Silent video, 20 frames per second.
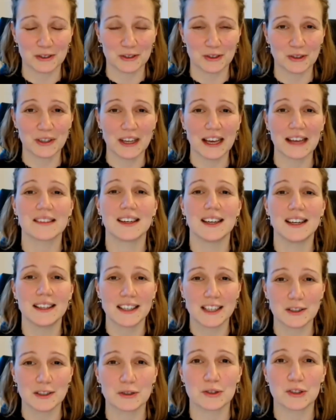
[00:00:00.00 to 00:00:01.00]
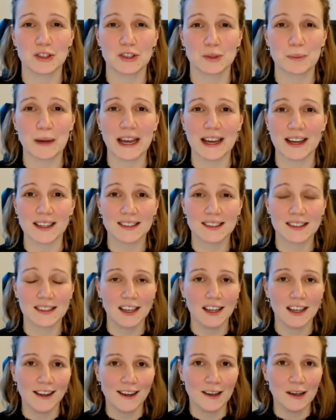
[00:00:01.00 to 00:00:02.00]
together and into the space
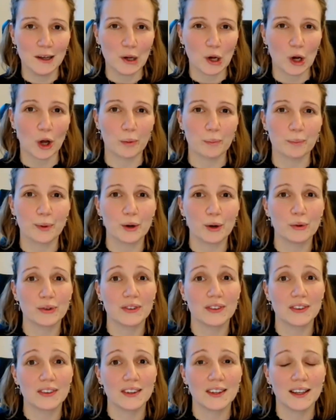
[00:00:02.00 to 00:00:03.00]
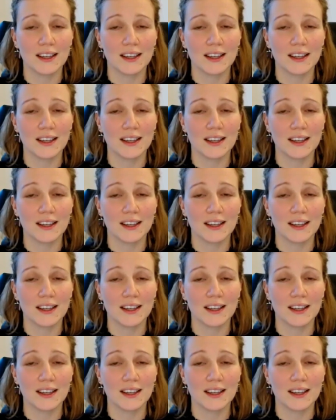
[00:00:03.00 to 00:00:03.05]
on both